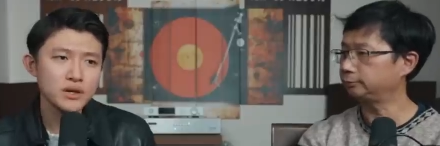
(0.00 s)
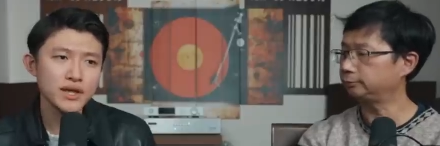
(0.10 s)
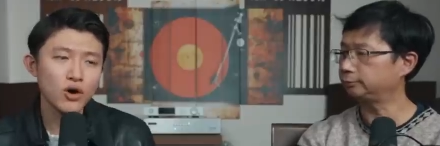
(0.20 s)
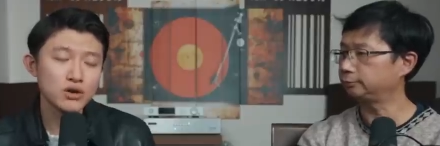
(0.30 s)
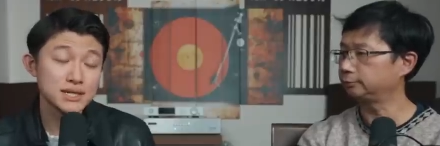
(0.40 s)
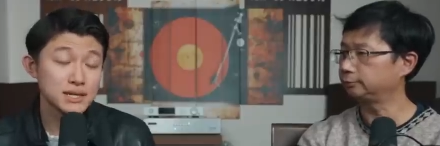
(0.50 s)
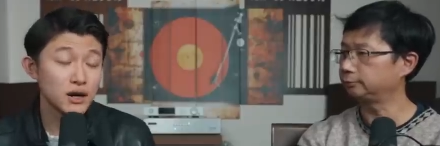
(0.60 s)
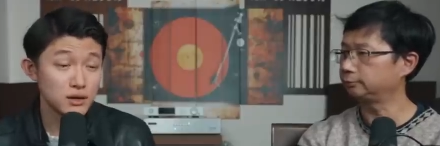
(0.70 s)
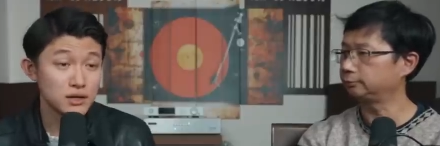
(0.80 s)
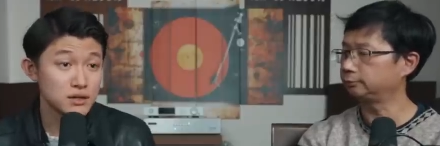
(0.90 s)
Speaker 1: now
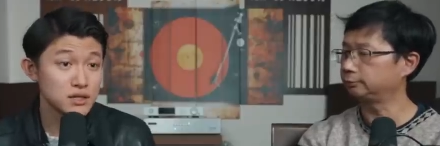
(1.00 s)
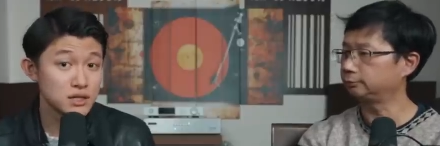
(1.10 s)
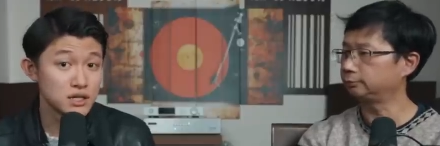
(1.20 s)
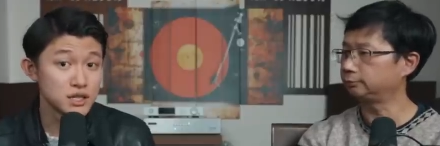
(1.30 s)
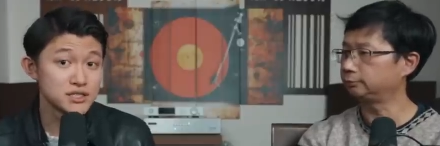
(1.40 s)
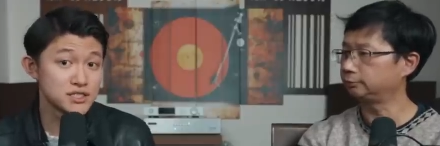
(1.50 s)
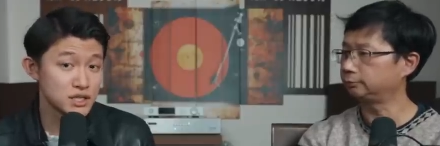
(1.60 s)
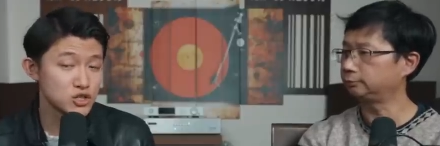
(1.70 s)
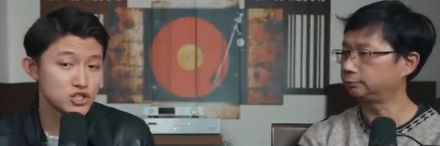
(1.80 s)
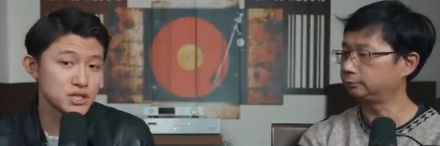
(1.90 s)
mm-hmm. a, good
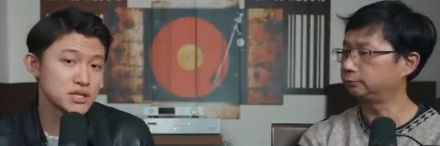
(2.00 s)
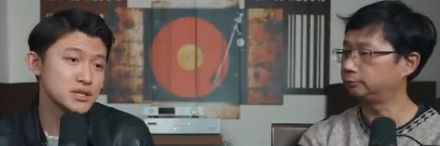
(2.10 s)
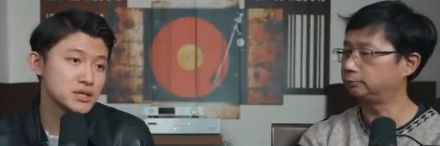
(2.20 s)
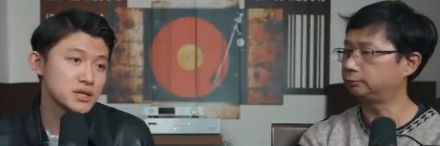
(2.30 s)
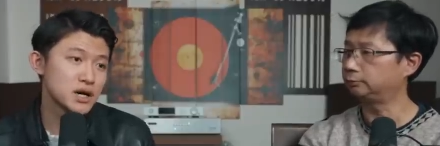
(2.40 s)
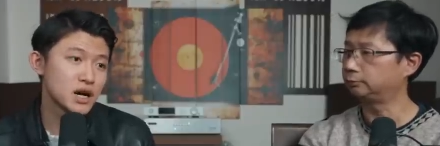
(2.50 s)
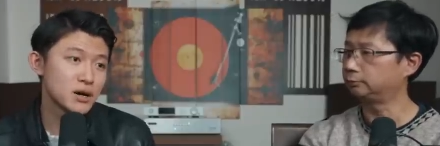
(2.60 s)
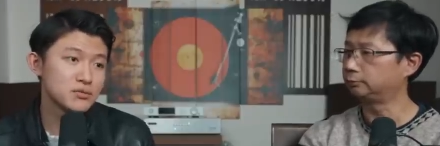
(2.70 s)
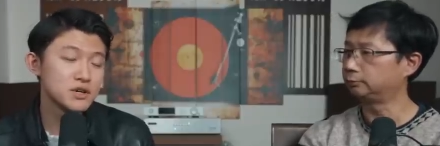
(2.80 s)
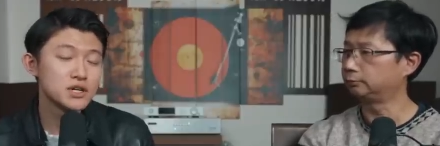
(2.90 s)
synergy mm-hmm.
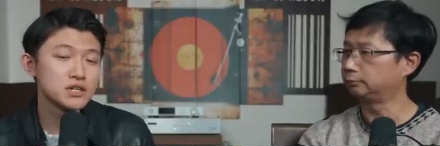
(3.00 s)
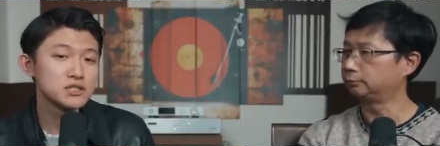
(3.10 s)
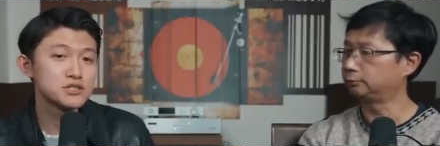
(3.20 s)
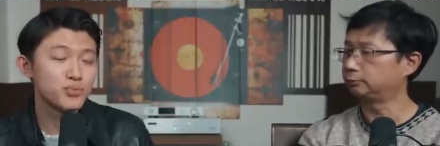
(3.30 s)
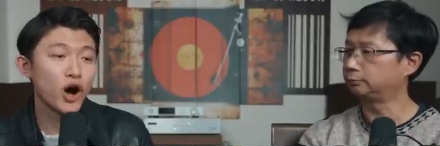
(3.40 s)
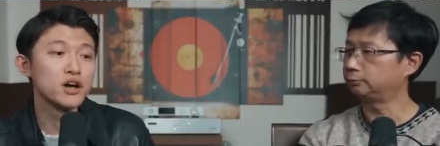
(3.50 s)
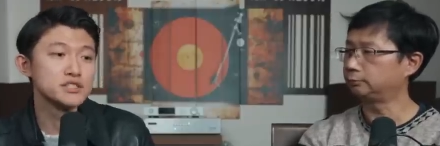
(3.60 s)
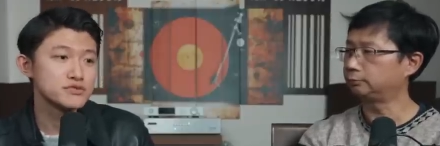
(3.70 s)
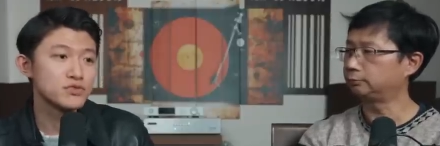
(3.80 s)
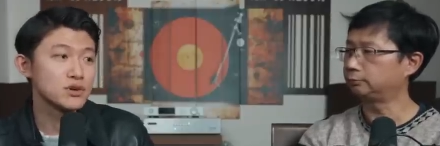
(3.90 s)
um,
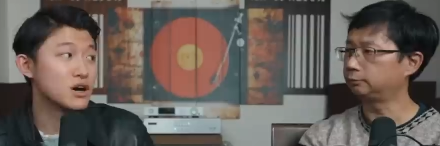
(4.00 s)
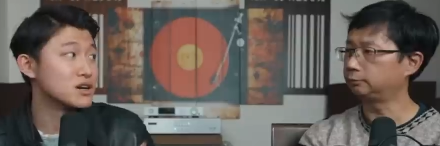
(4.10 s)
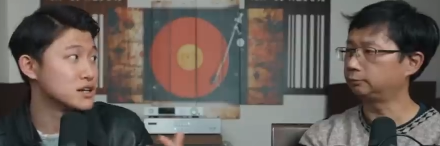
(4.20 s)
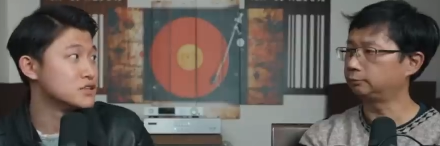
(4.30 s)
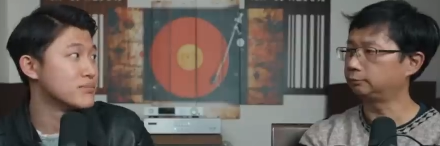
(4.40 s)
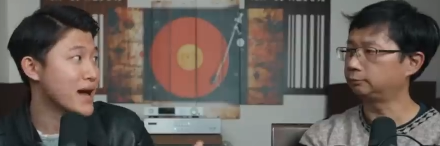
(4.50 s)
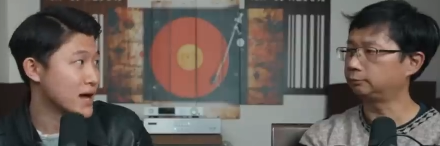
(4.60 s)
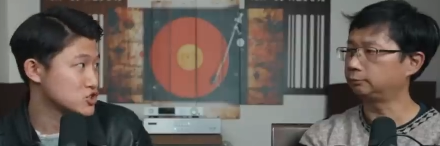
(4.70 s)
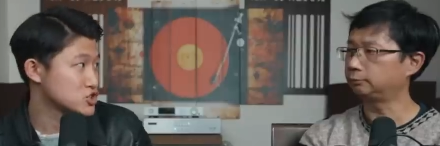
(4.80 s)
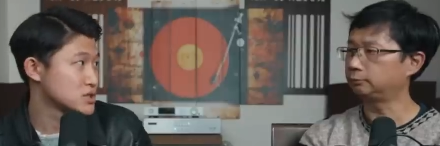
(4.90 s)
spawns from a good
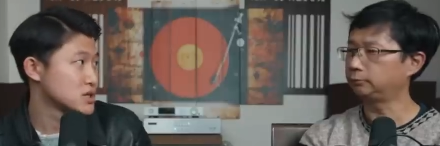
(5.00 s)
match.